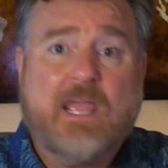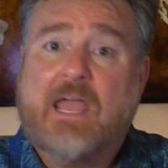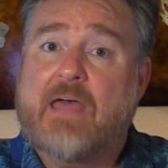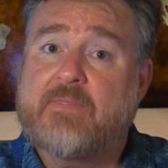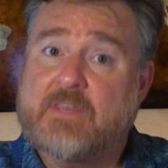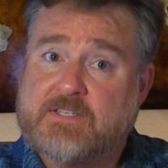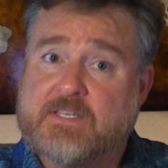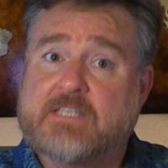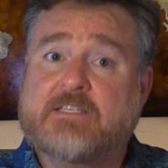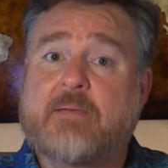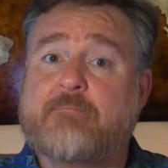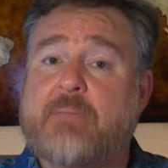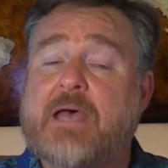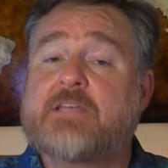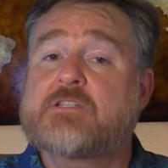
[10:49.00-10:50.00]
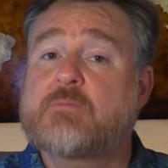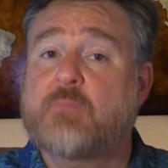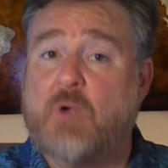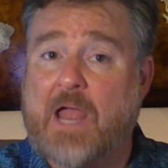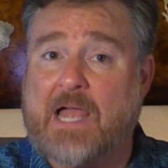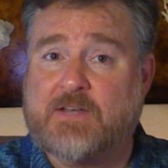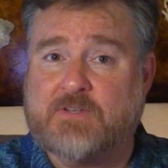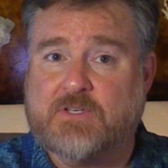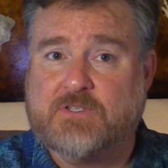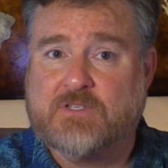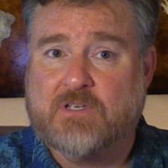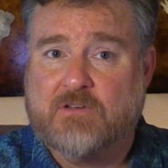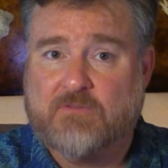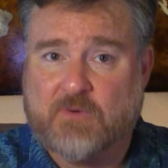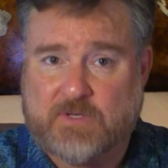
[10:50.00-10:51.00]
And this is a best
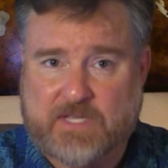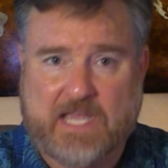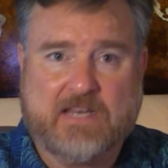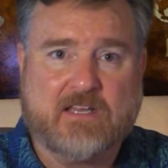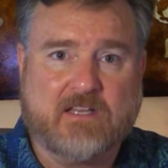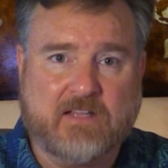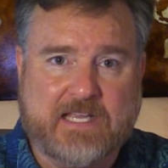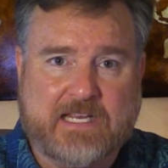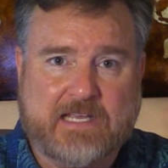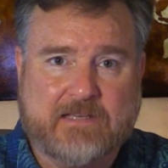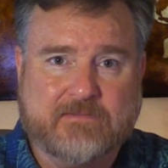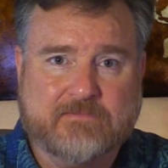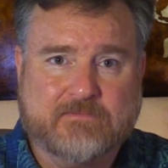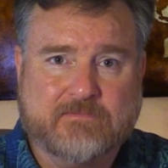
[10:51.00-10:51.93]
practice for data cleaning.